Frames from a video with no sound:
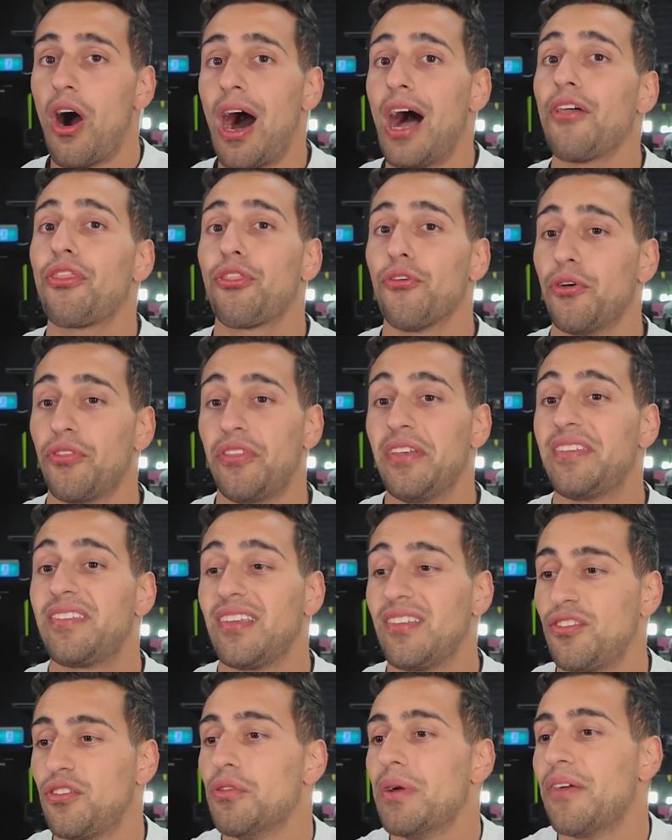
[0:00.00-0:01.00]
I thought
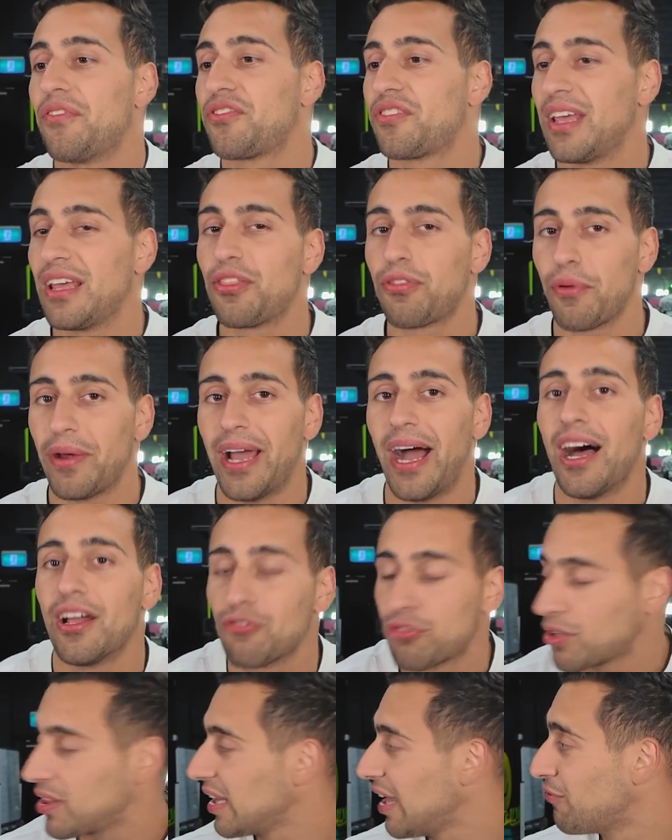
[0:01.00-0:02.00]
this is UFC
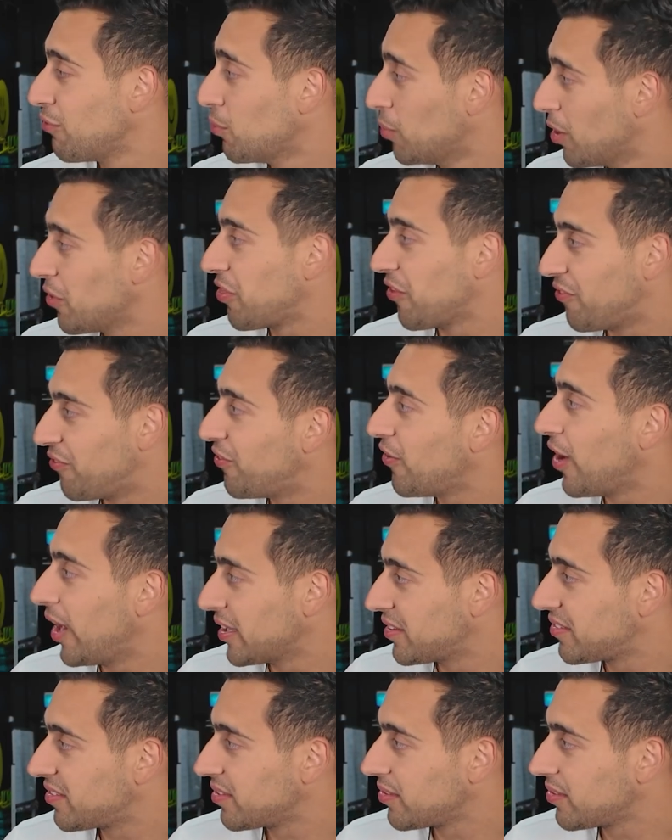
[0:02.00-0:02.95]
300 level worth of fights.